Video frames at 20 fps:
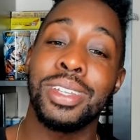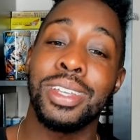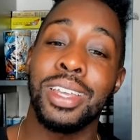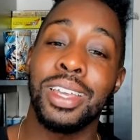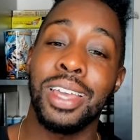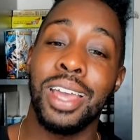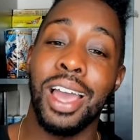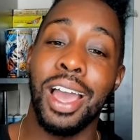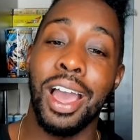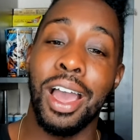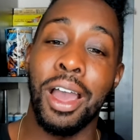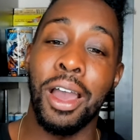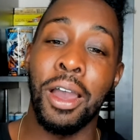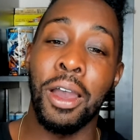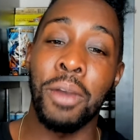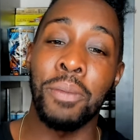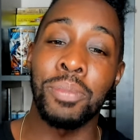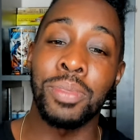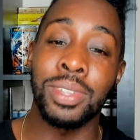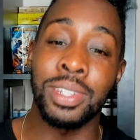
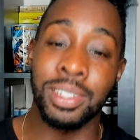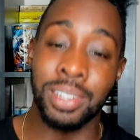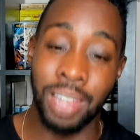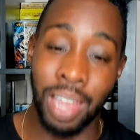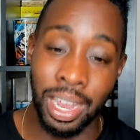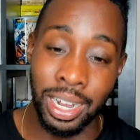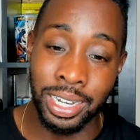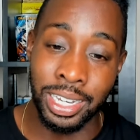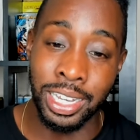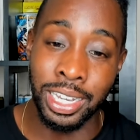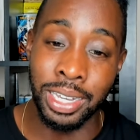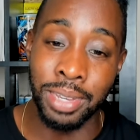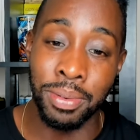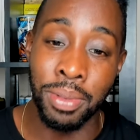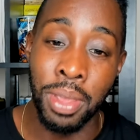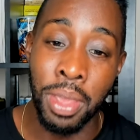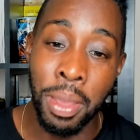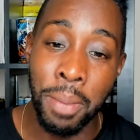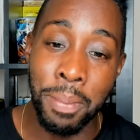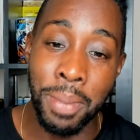um, to kind of keep
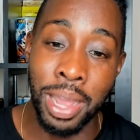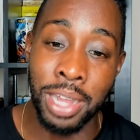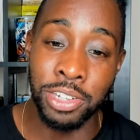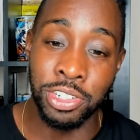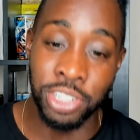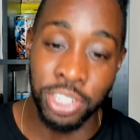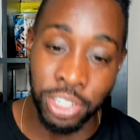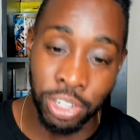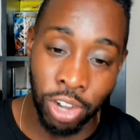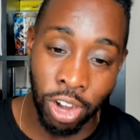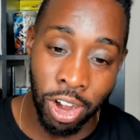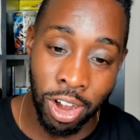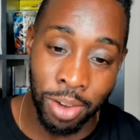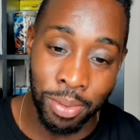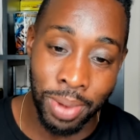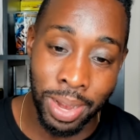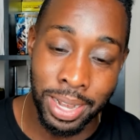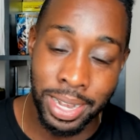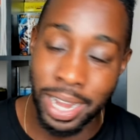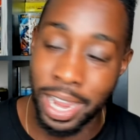my G card
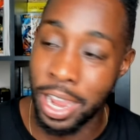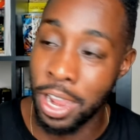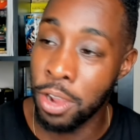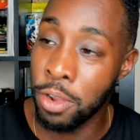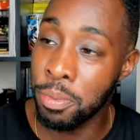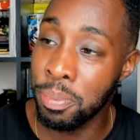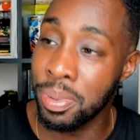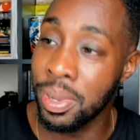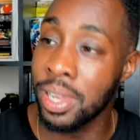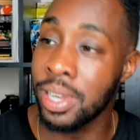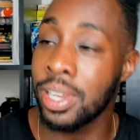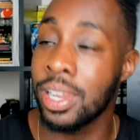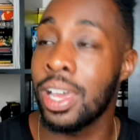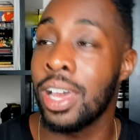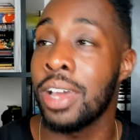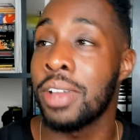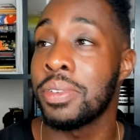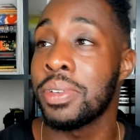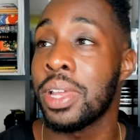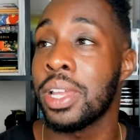right now, but uh,
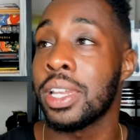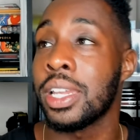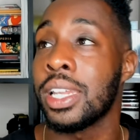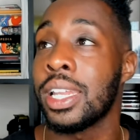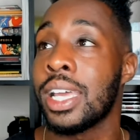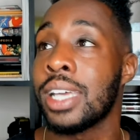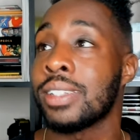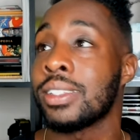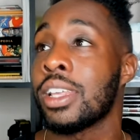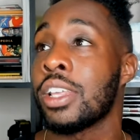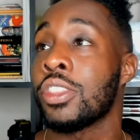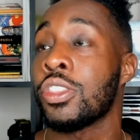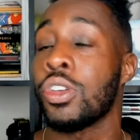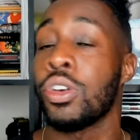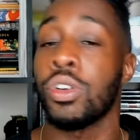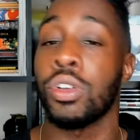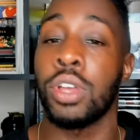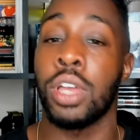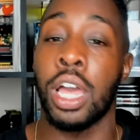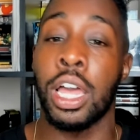nonetheless, I
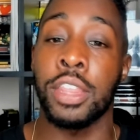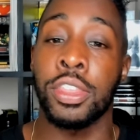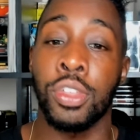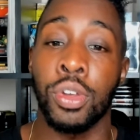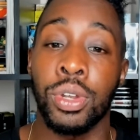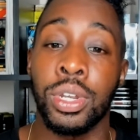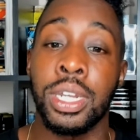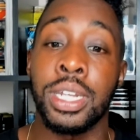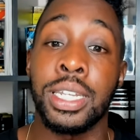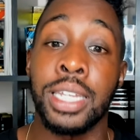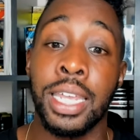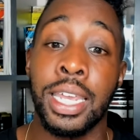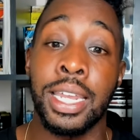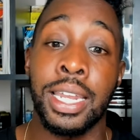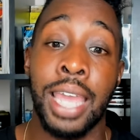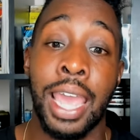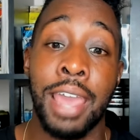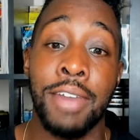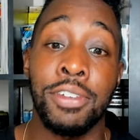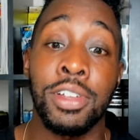thought I thought it did
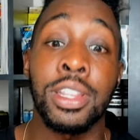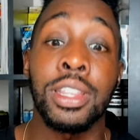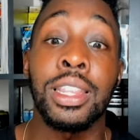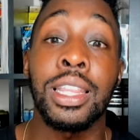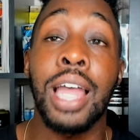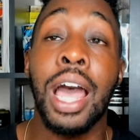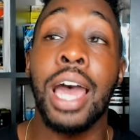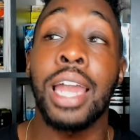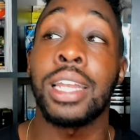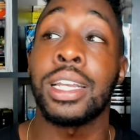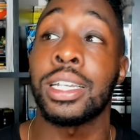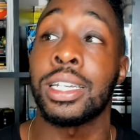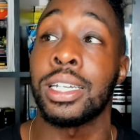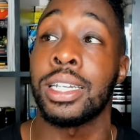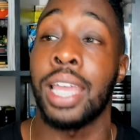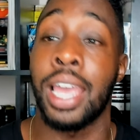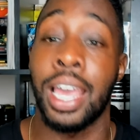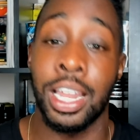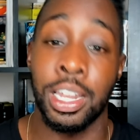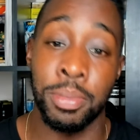have a lot of good
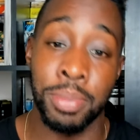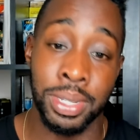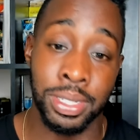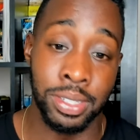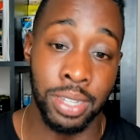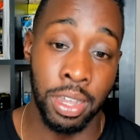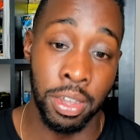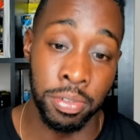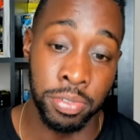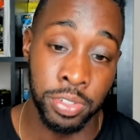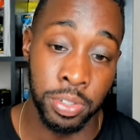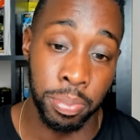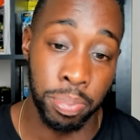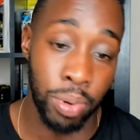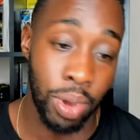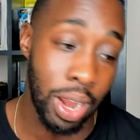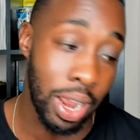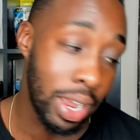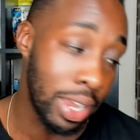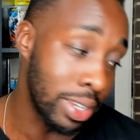elements of
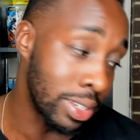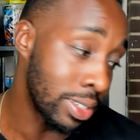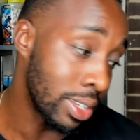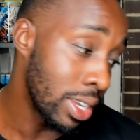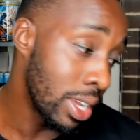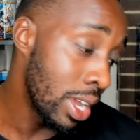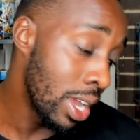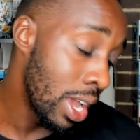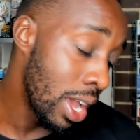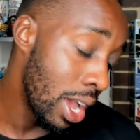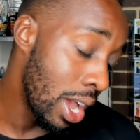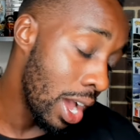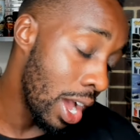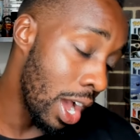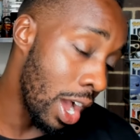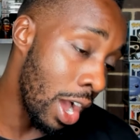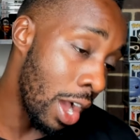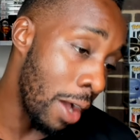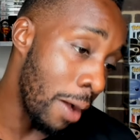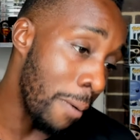surprise.
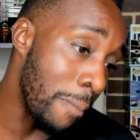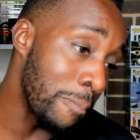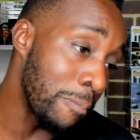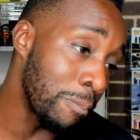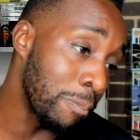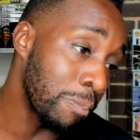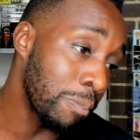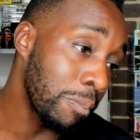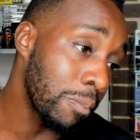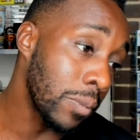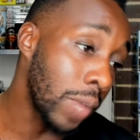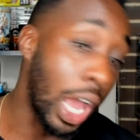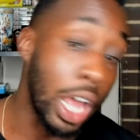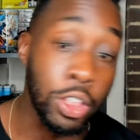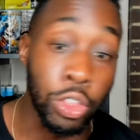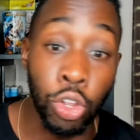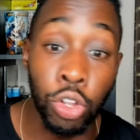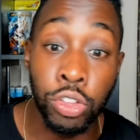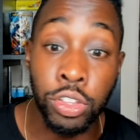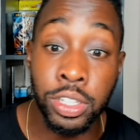Um, I
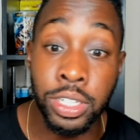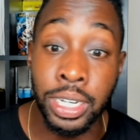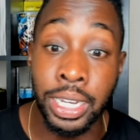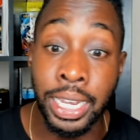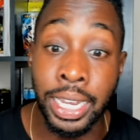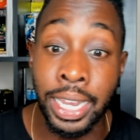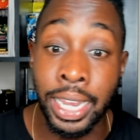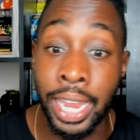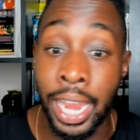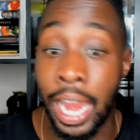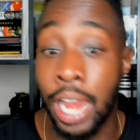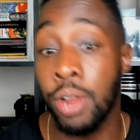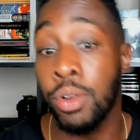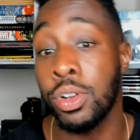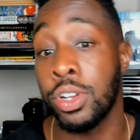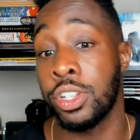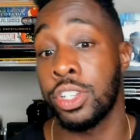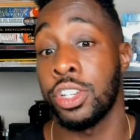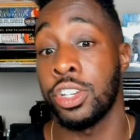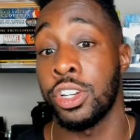thought the
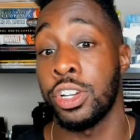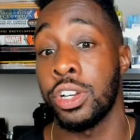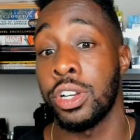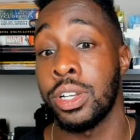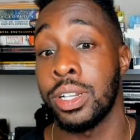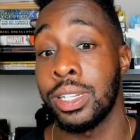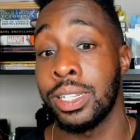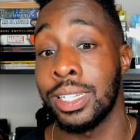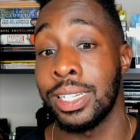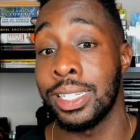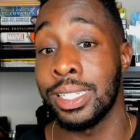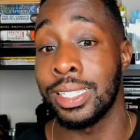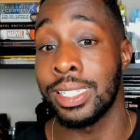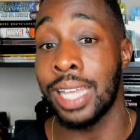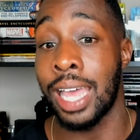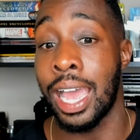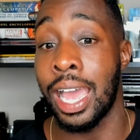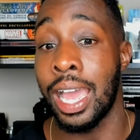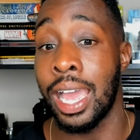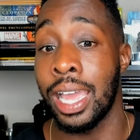character
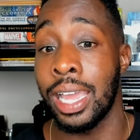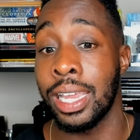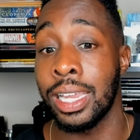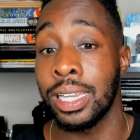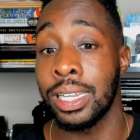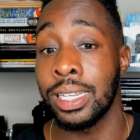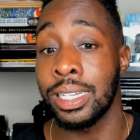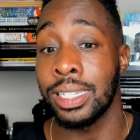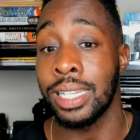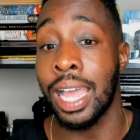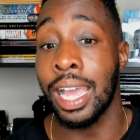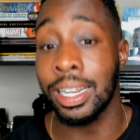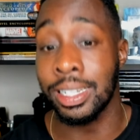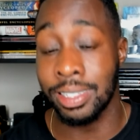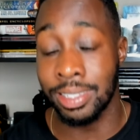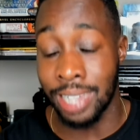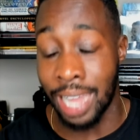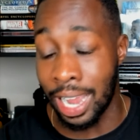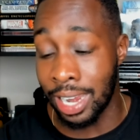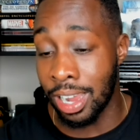design, not
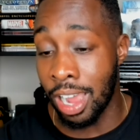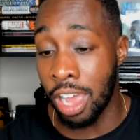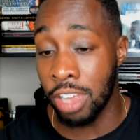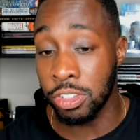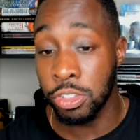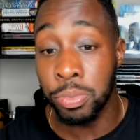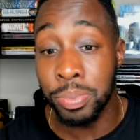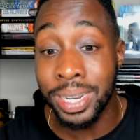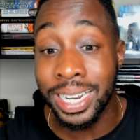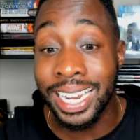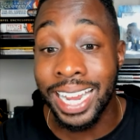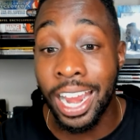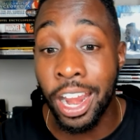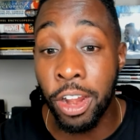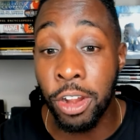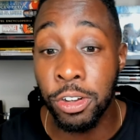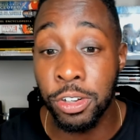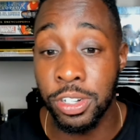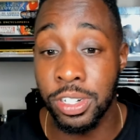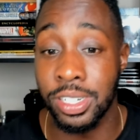not costume, but
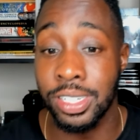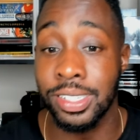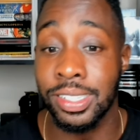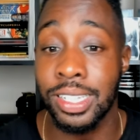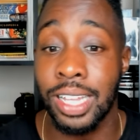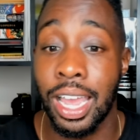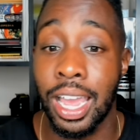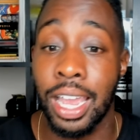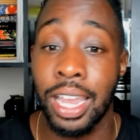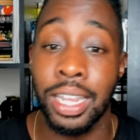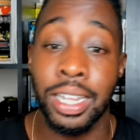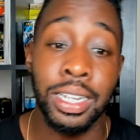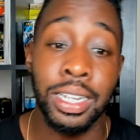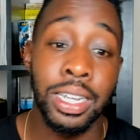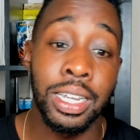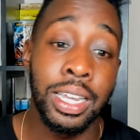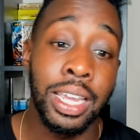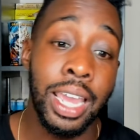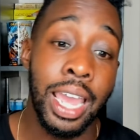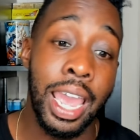character design,
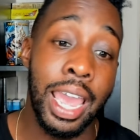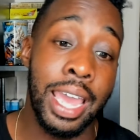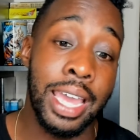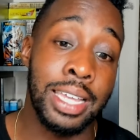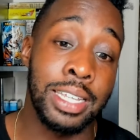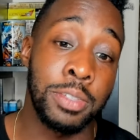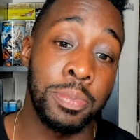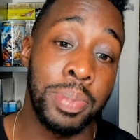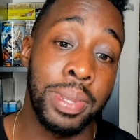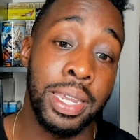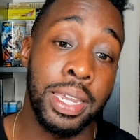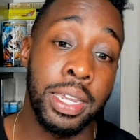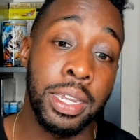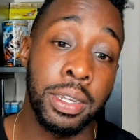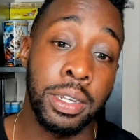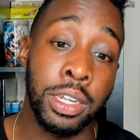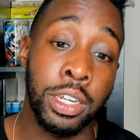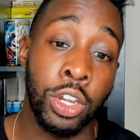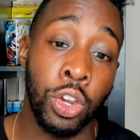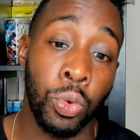as being
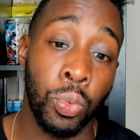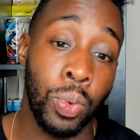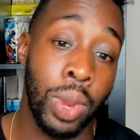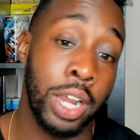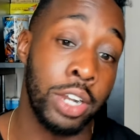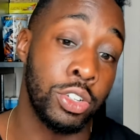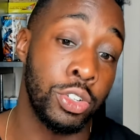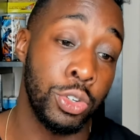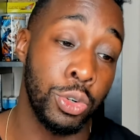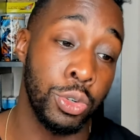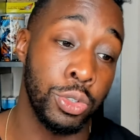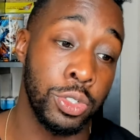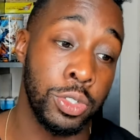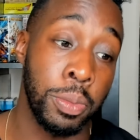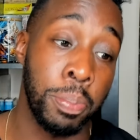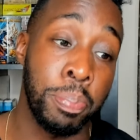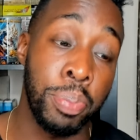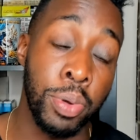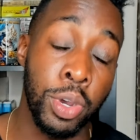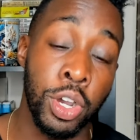correct towards the
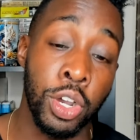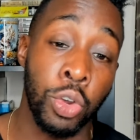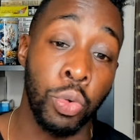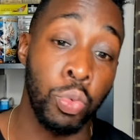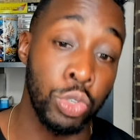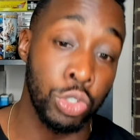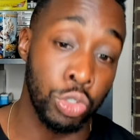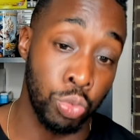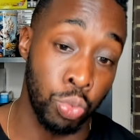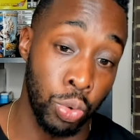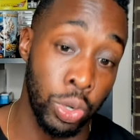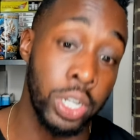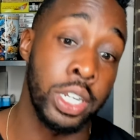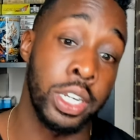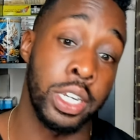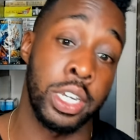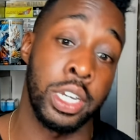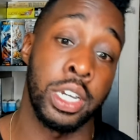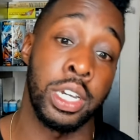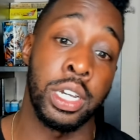book was really
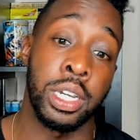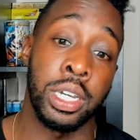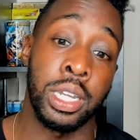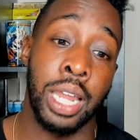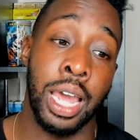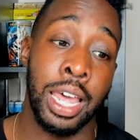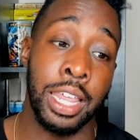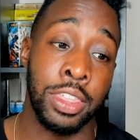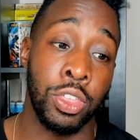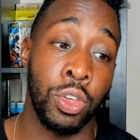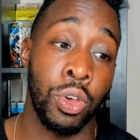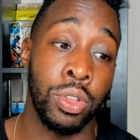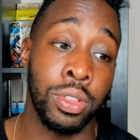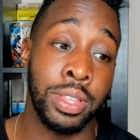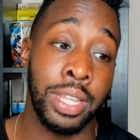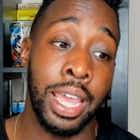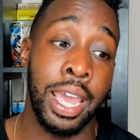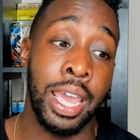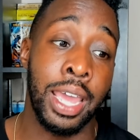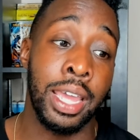good. I thought
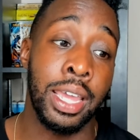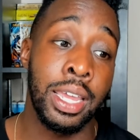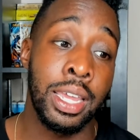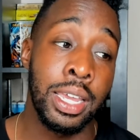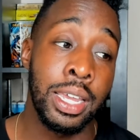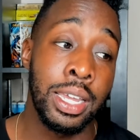that the